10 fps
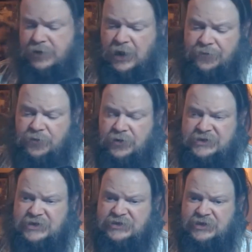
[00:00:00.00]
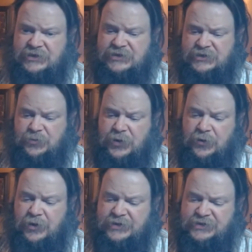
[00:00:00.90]
After existence is
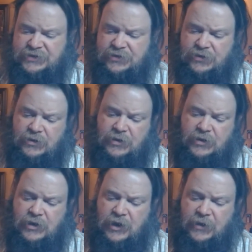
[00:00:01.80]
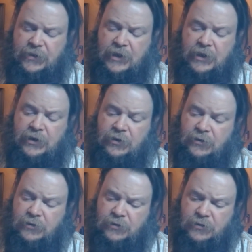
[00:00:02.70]
appearance, and then
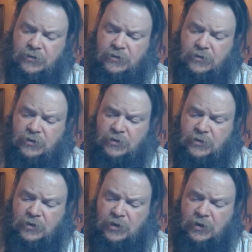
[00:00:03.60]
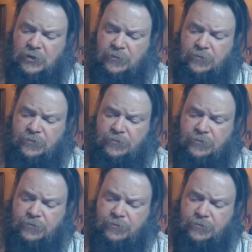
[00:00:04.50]
the
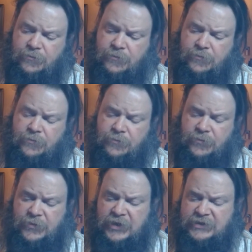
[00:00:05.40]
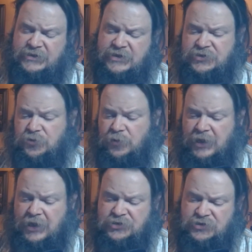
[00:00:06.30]
essential
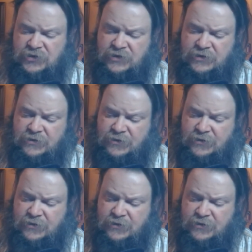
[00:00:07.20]
relation.